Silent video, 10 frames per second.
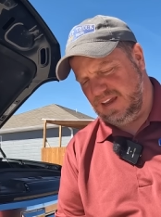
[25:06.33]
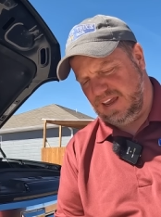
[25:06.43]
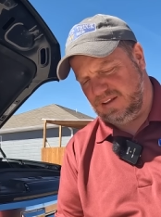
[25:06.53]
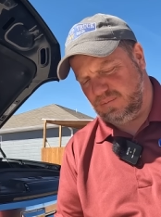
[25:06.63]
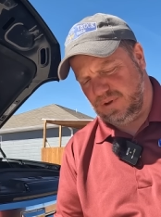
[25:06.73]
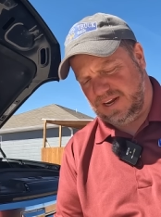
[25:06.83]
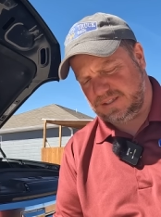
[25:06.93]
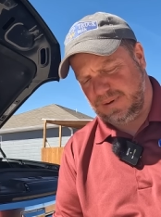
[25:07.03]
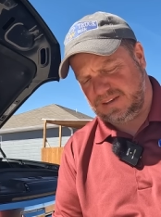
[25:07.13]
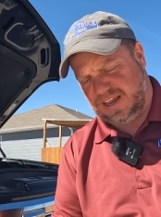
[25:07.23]
And what I
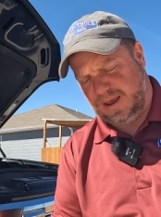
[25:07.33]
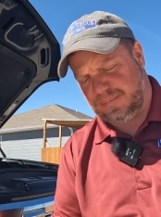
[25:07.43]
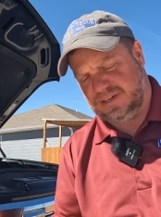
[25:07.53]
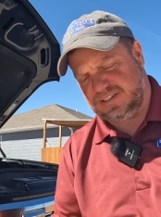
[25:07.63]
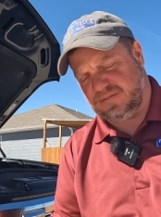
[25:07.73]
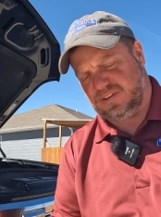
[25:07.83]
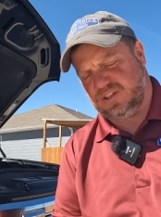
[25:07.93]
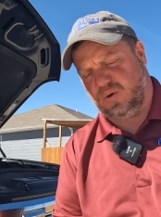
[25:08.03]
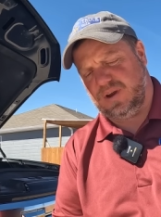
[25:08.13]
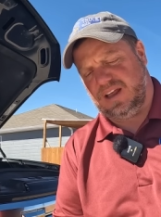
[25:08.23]
expect to happen is if you're
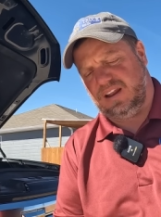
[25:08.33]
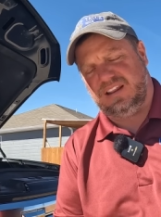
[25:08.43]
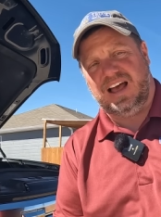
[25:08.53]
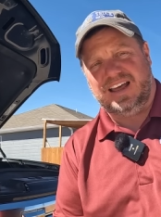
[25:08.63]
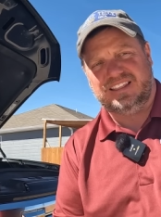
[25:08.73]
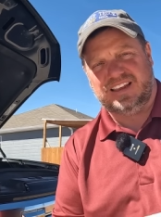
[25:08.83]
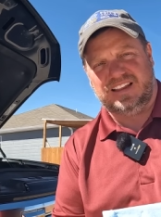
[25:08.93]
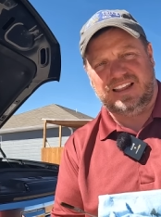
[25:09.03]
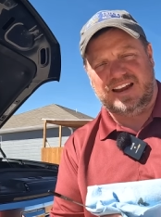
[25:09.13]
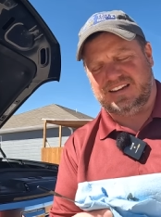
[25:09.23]
towing a lot, like
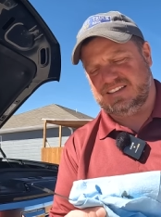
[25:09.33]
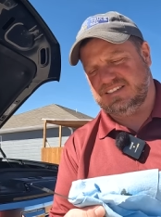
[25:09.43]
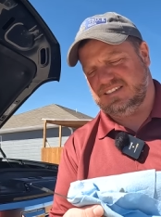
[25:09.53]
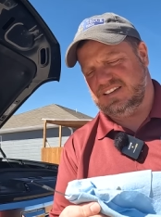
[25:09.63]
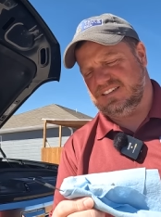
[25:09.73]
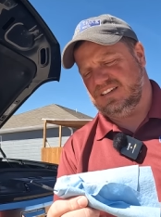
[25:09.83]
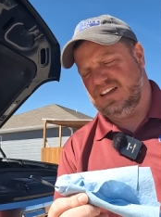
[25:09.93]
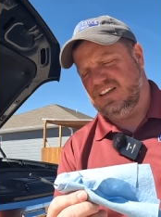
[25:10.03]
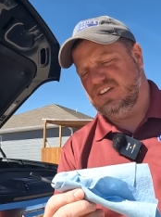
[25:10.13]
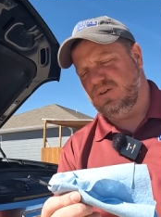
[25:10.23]
a lot of distances,
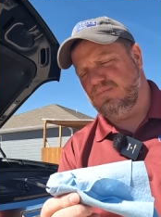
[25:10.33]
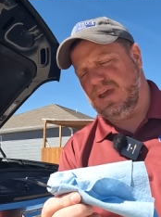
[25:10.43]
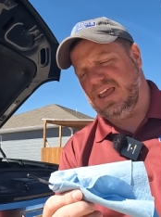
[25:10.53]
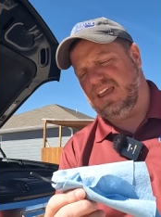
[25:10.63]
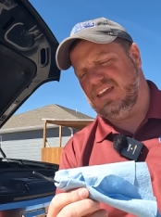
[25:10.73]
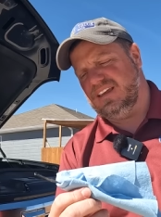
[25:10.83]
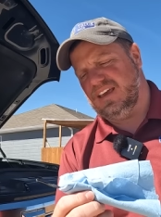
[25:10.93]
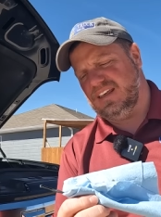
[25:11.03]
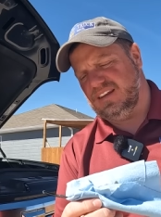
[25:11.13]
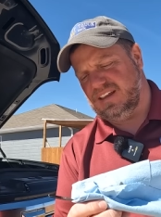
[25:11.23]
you may
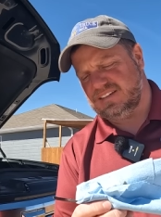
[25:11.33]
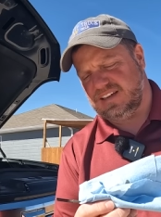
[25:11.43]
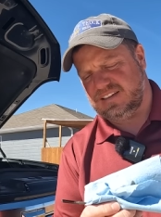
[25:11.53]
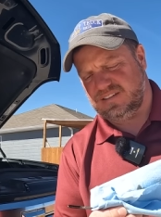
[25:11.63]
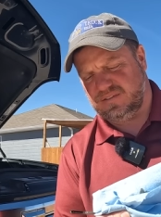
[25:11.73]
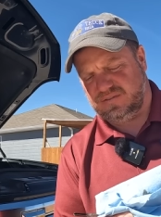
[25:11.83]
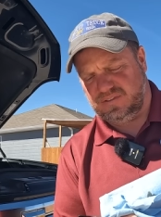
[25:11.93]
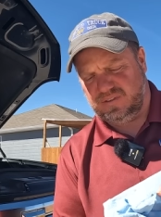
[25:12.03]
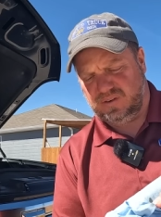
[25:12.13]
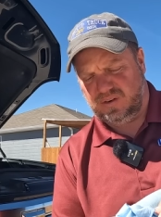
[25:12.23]
get
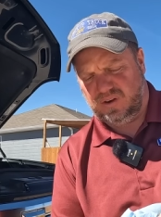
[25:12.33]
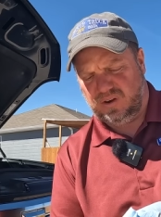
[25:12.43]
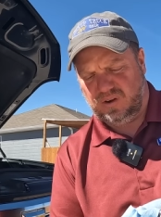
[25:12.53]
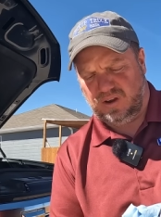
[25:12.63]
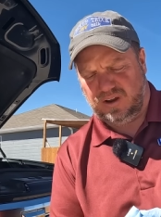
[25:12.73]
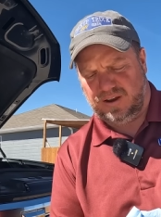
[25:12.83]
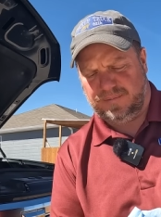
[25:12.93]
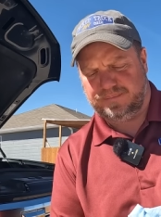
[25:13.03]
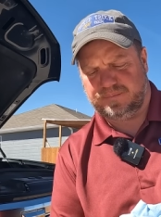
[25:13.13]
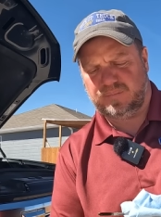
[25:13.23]
excessive
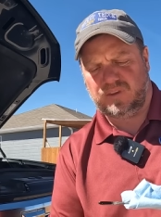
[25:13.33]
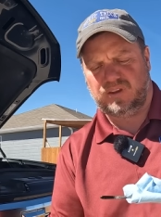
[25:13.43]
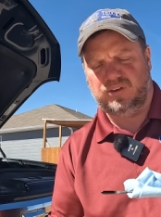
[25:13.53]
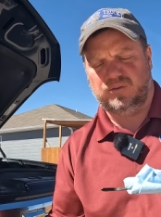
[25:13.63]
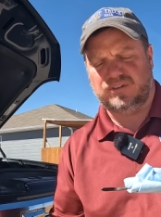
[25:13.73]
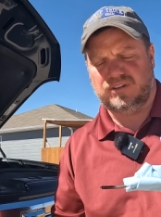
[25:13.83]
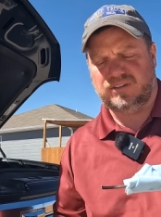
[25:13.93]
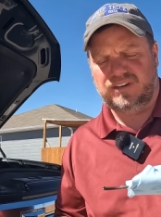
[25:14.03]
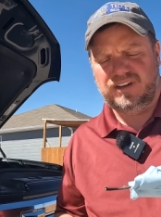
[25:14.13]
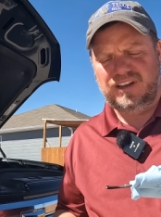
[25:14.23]
usage.
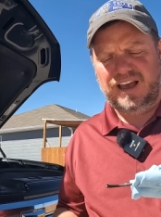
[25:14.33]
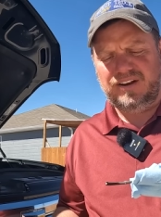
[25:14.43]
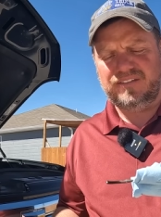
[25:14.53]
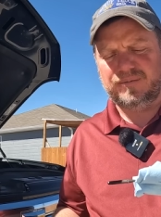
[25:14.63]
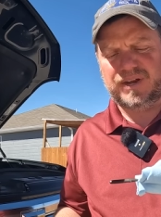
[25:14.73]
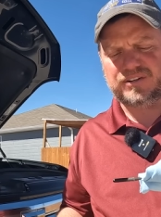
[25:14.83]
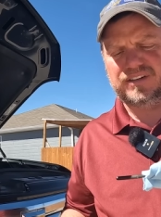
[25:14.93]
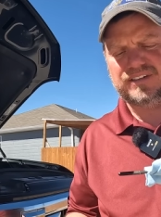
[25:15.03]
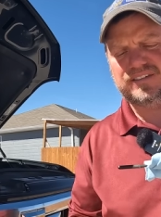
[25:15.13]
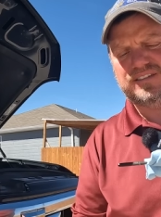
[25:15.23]
I don't even measure this.